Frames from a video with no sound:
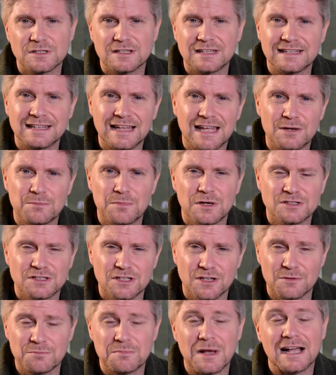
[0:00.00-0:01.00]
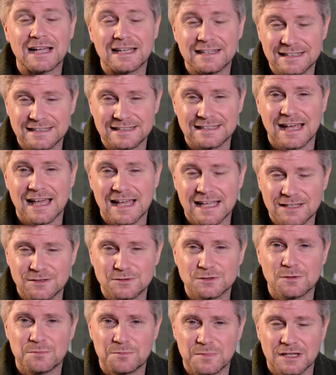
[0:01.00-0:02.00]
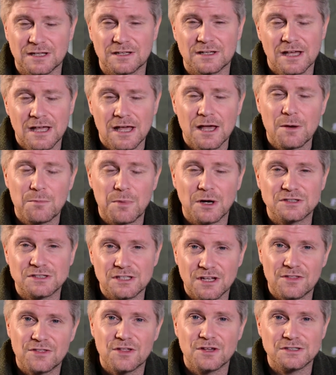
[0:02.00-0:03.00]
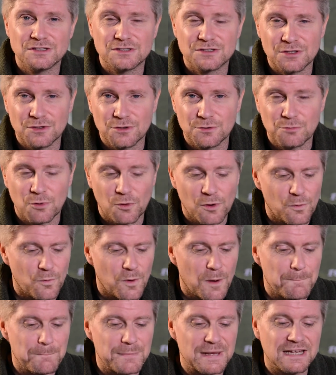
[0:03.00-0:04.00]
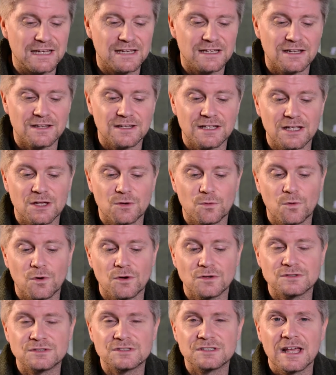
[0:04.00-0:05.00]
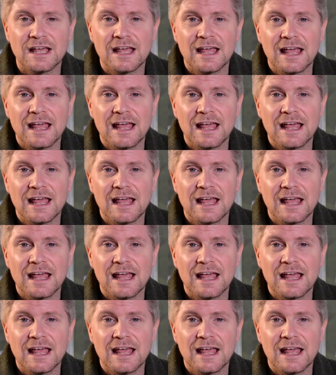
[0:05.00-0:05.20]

I think they had a budget back in the day, it was a big budget, 32.1 million I think it was,